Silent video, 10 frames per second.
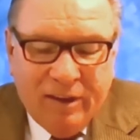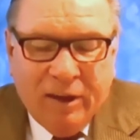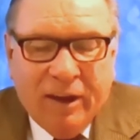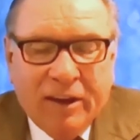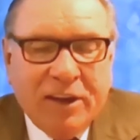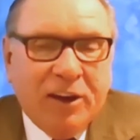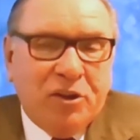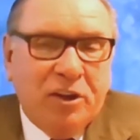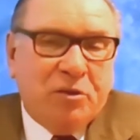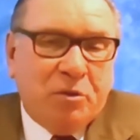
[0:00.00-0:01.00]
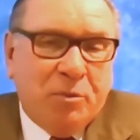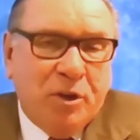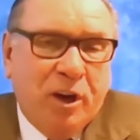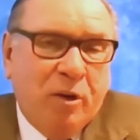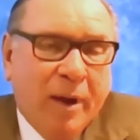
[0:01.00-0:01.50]
the section of
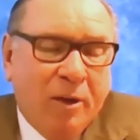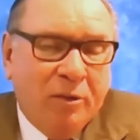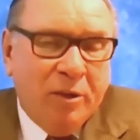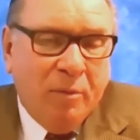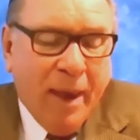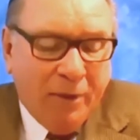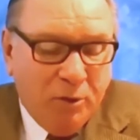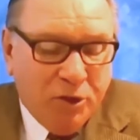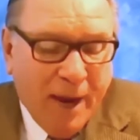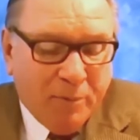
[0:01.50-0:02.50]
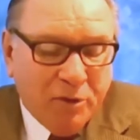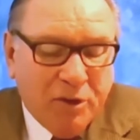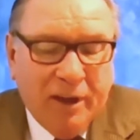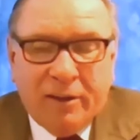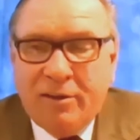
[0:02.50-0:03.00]
scripture around uh, Matthew chapter
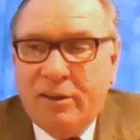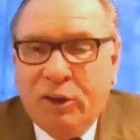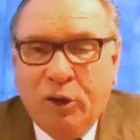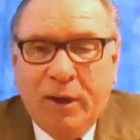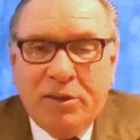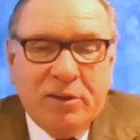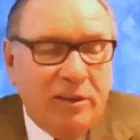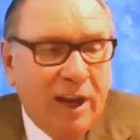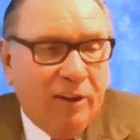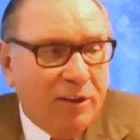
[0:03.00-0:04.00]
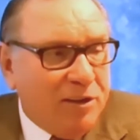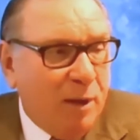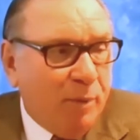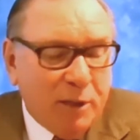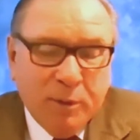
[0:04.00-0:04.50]
six, you can always tell that
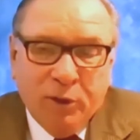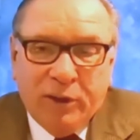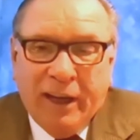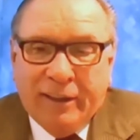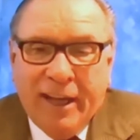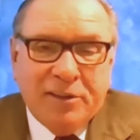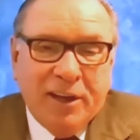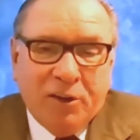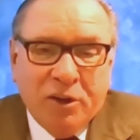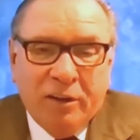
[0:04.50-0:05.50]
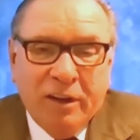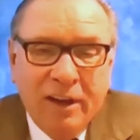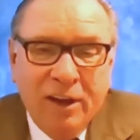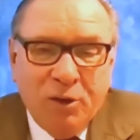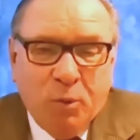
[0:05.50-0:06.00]
somebody's been looking at that section
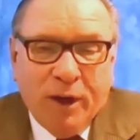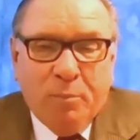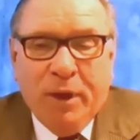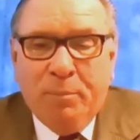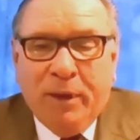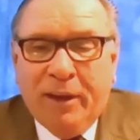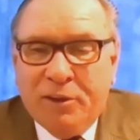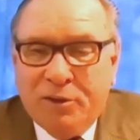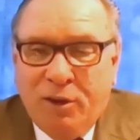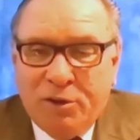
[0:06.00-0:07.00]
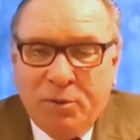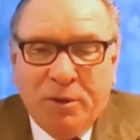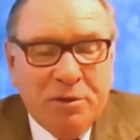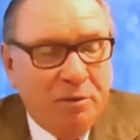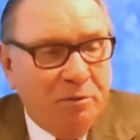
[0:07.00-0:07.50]
quite a bit because there's all
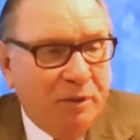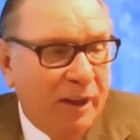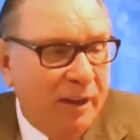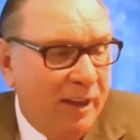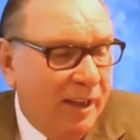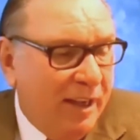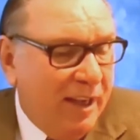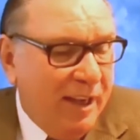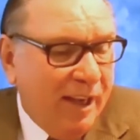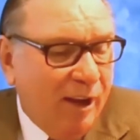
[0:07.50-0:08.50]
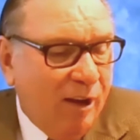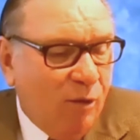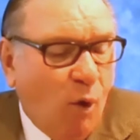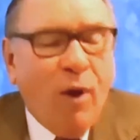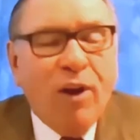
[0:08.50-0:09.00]
sorts of uh, uh
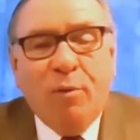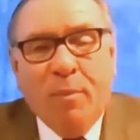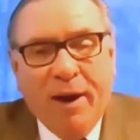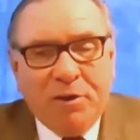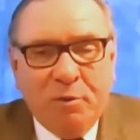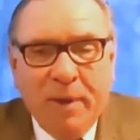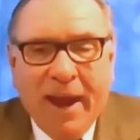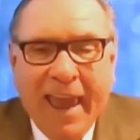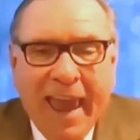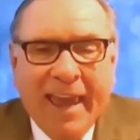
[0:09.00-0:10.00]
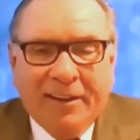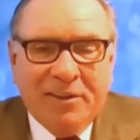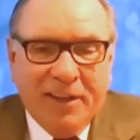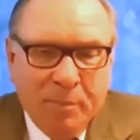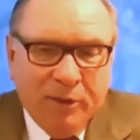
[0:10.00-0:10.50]
oil marks from my
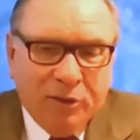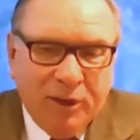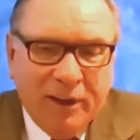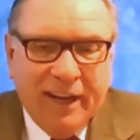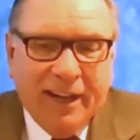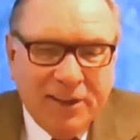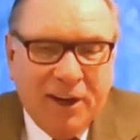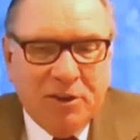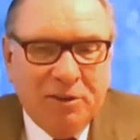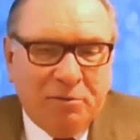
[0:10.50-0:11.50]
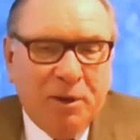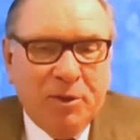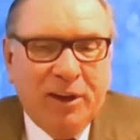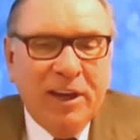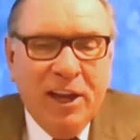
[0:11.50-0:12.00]
hands. I've been turning to that section of
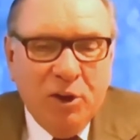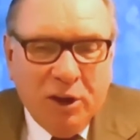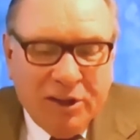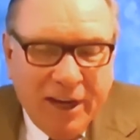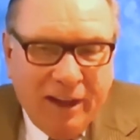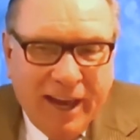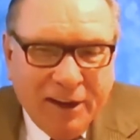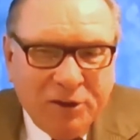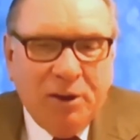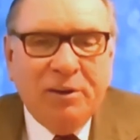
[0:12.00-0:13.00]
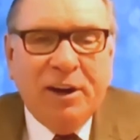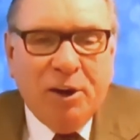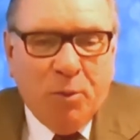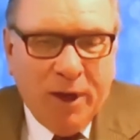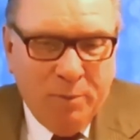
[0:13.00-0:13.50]
scripture. You can tell I turn
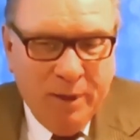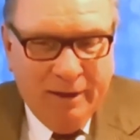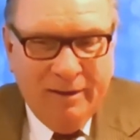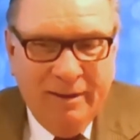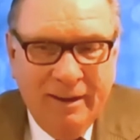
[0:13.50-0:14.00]
there quite a bit.